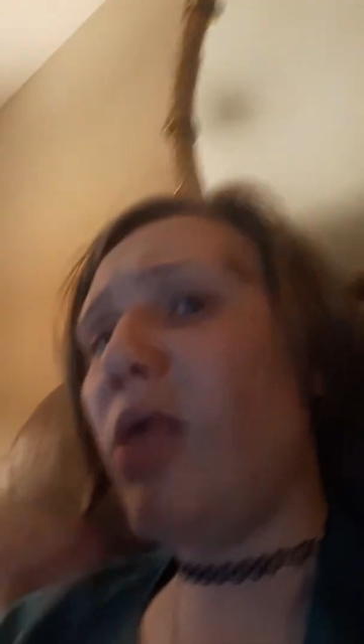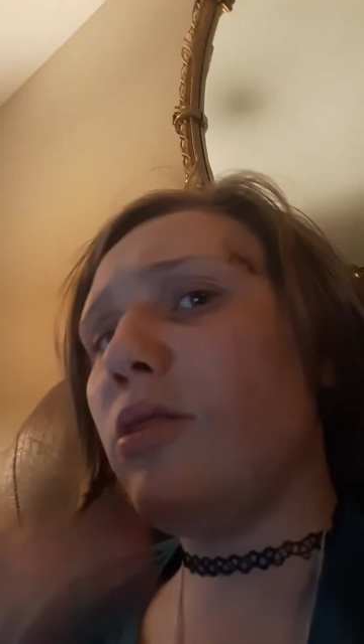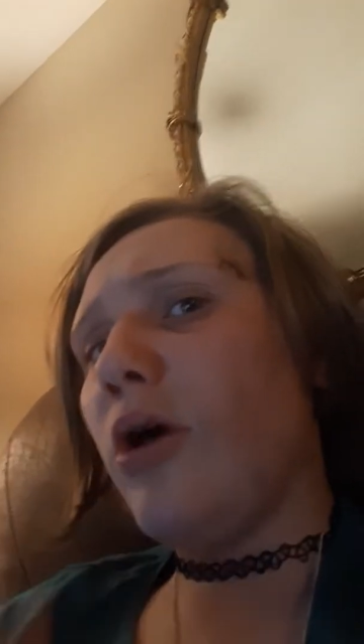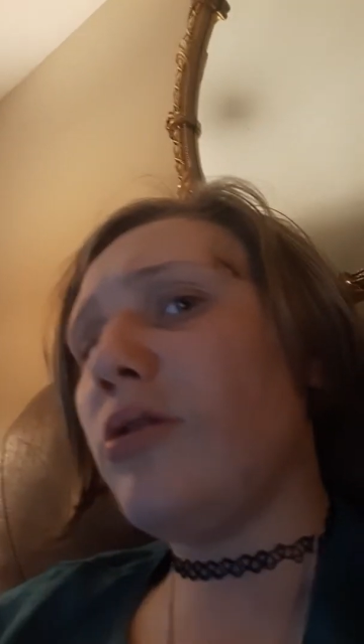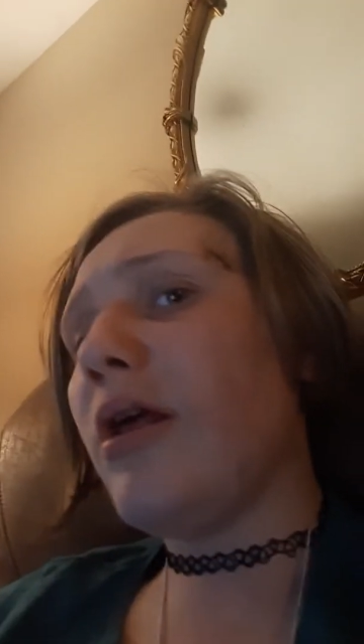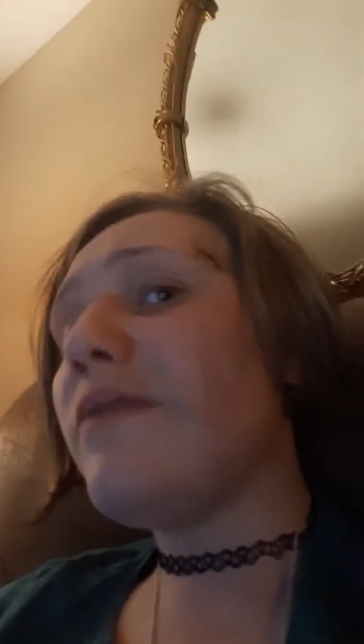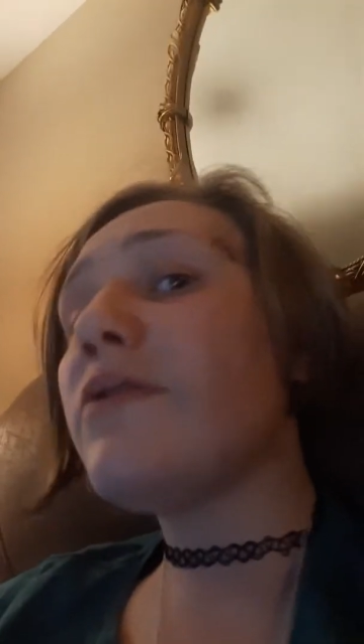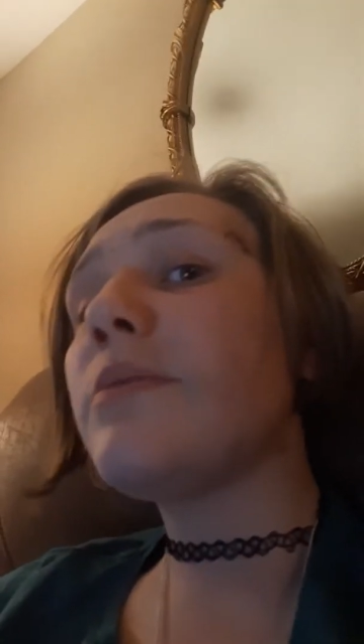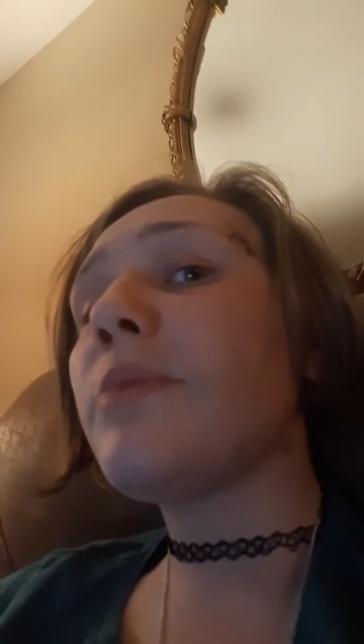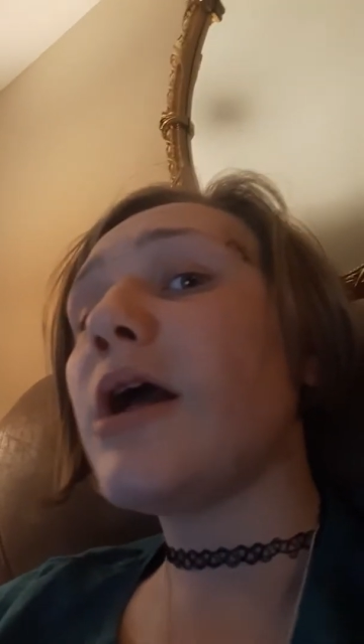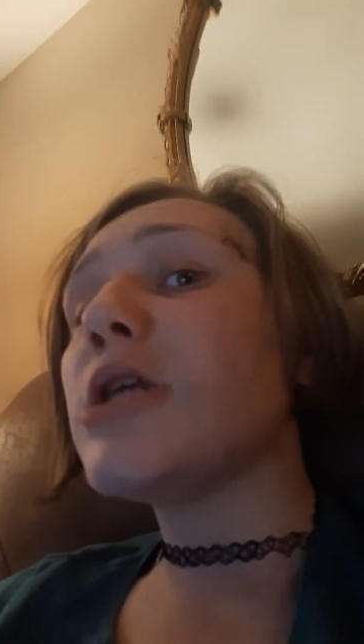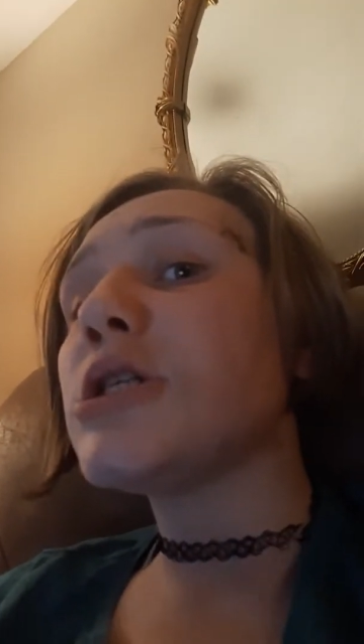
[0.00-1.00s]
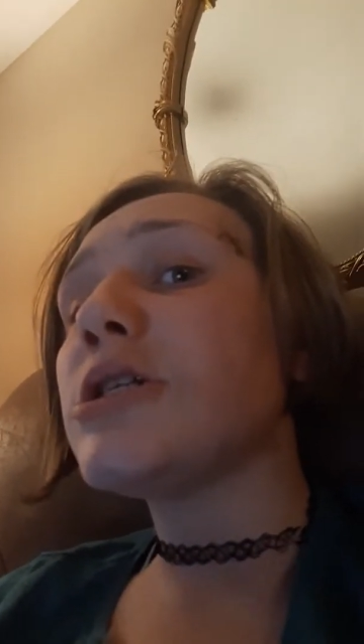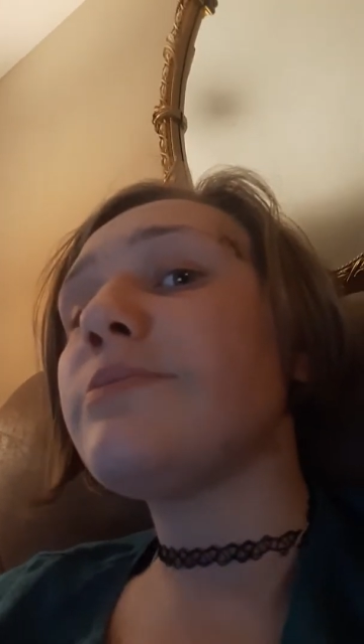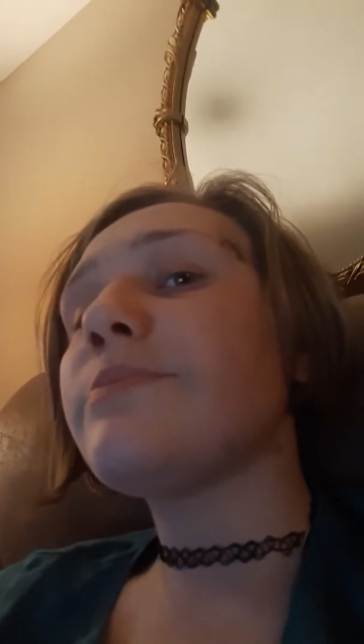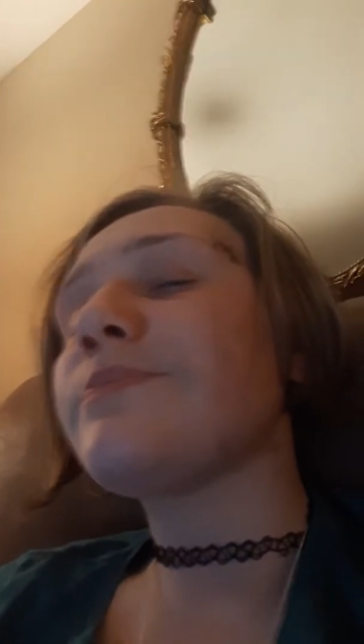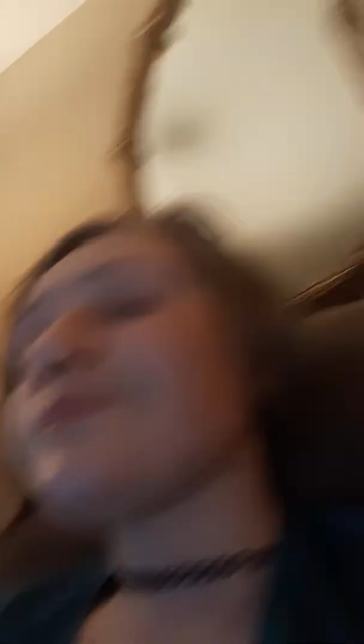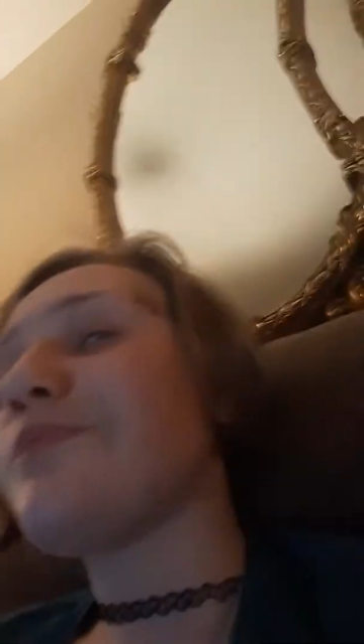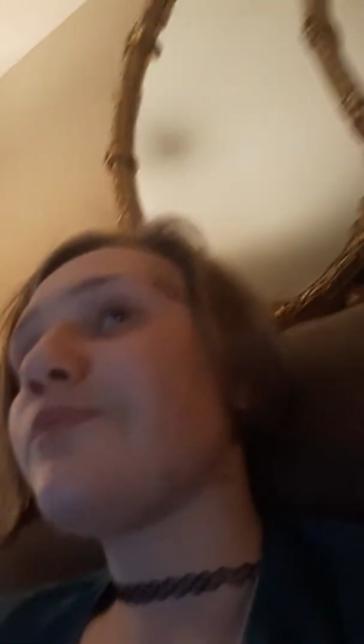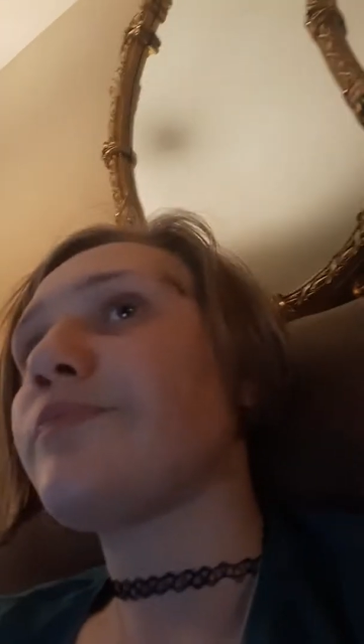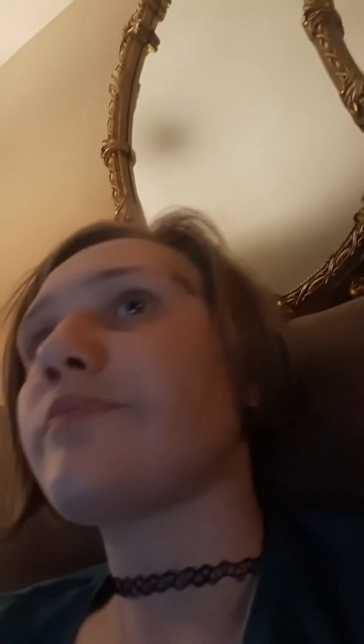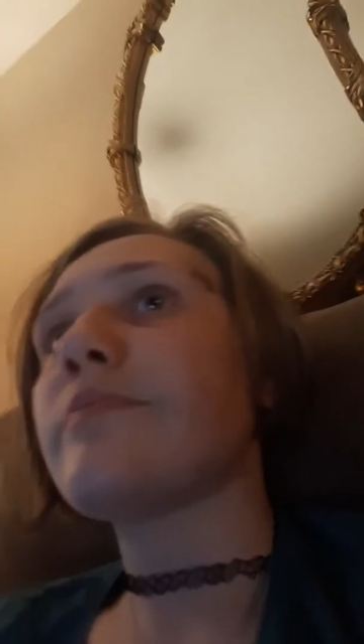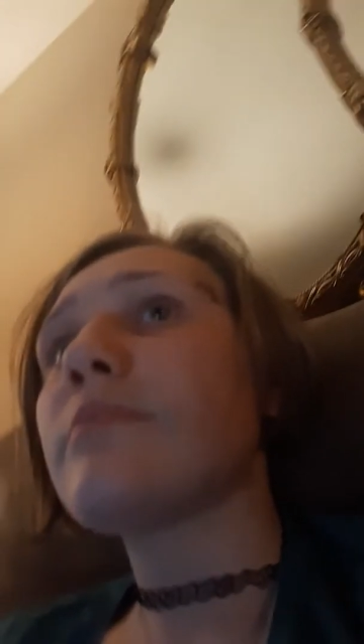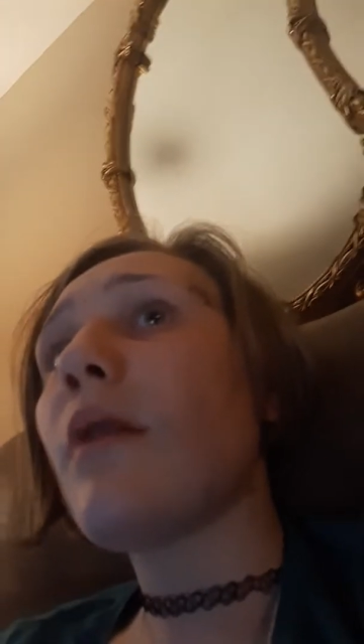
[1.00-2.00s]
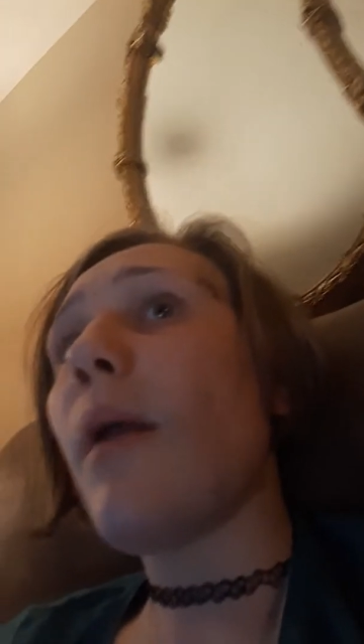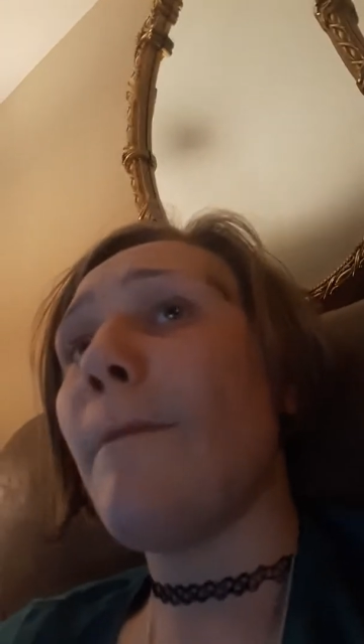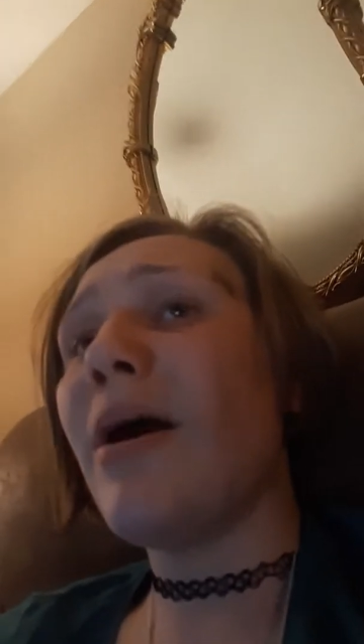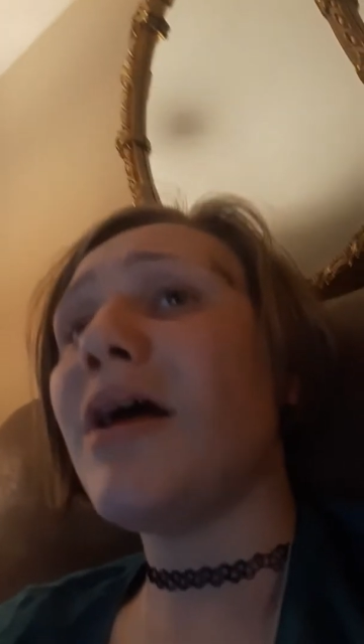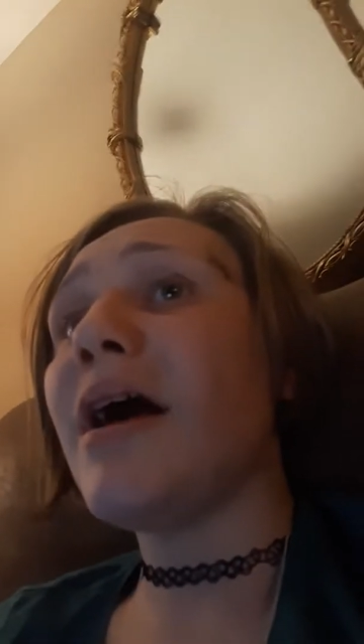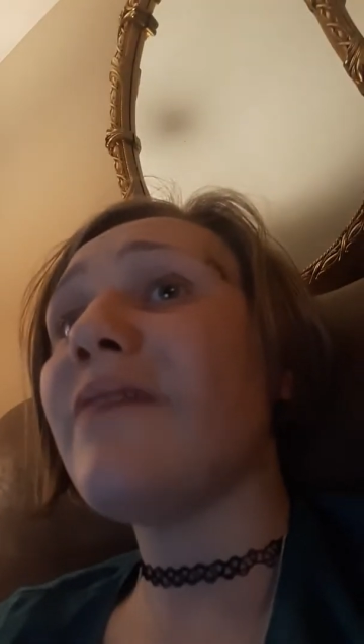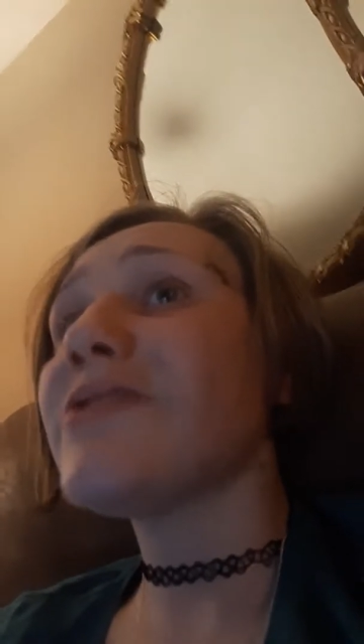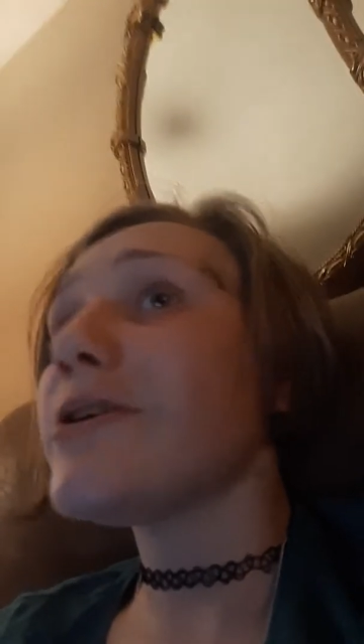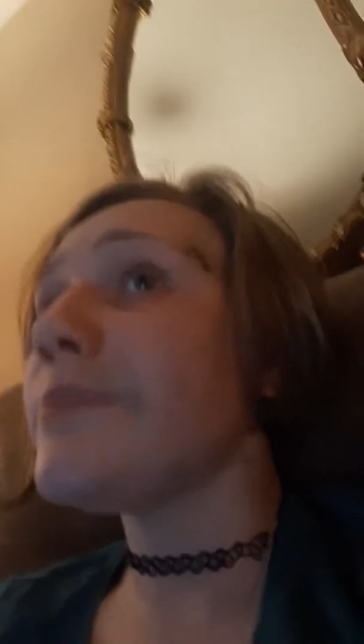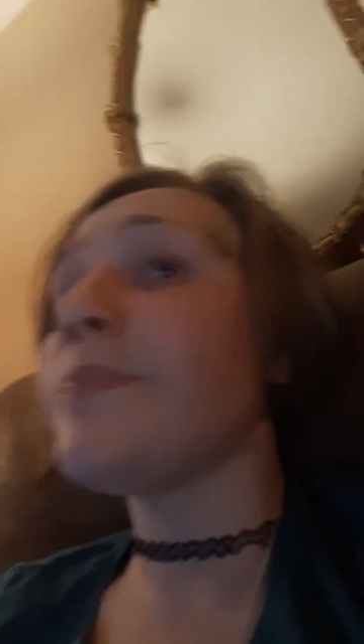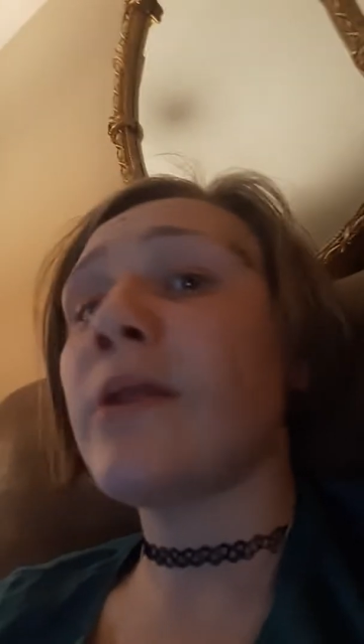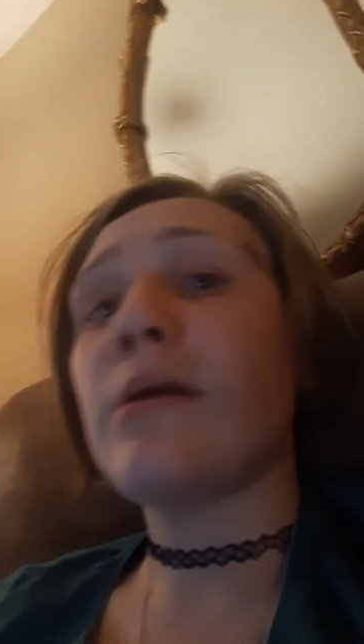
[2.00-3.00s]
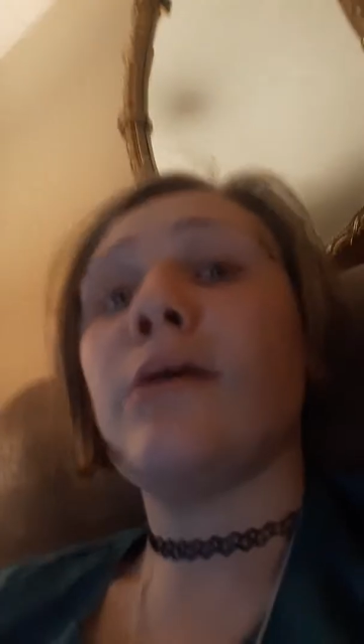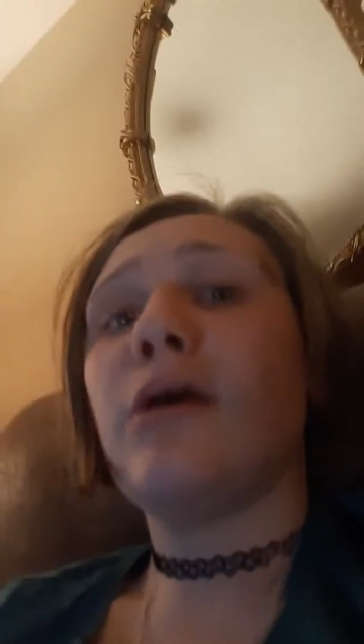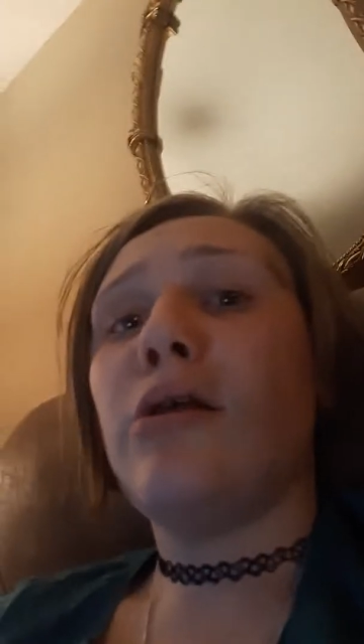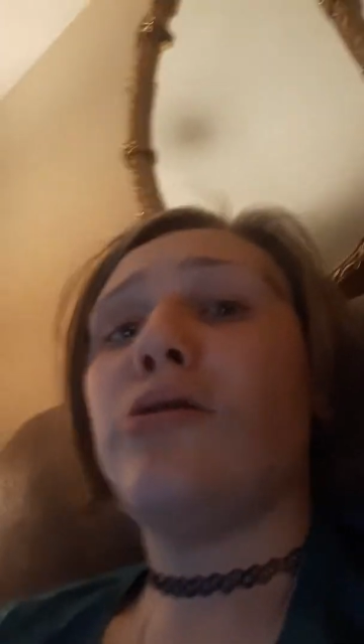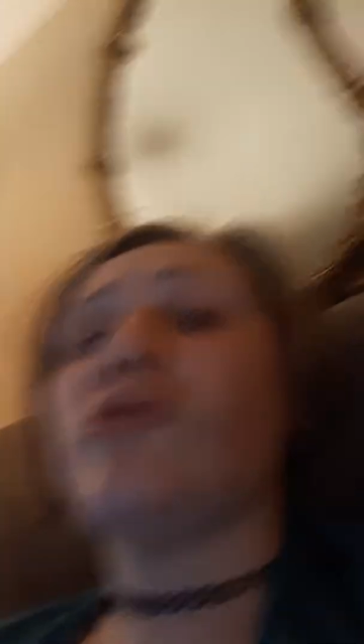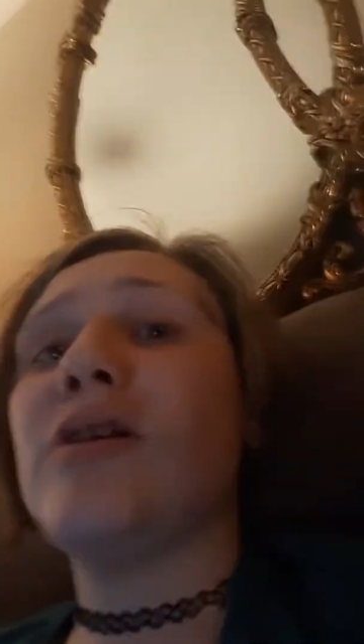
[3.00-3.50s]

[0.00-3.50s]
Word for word: low level depression, but after the